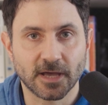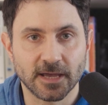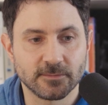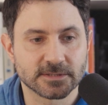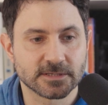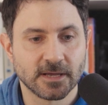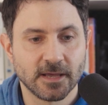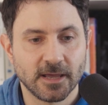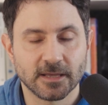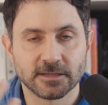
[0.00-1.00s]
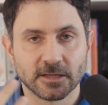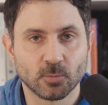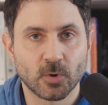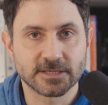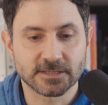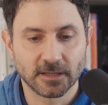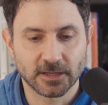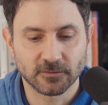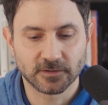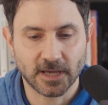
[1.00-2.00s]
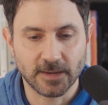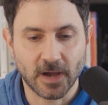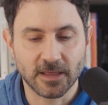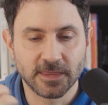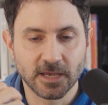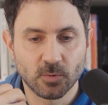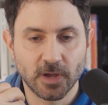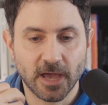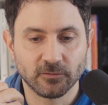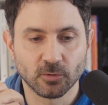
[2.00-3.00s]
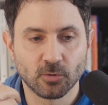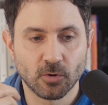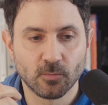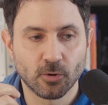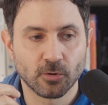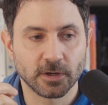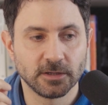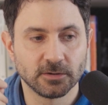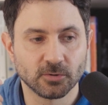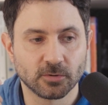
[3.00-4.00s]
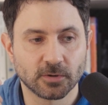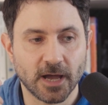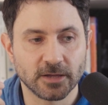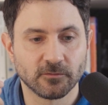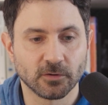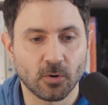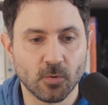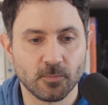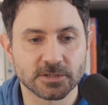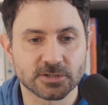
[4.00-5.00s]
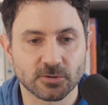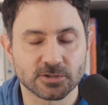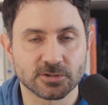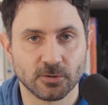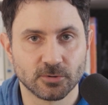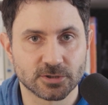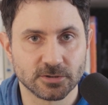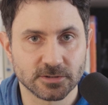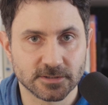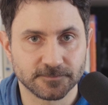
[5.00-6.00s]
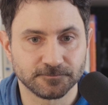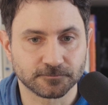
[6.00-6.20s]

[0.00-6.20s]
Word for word: times and then waste a lot of time. I think we have to go more into kind of an open source solutions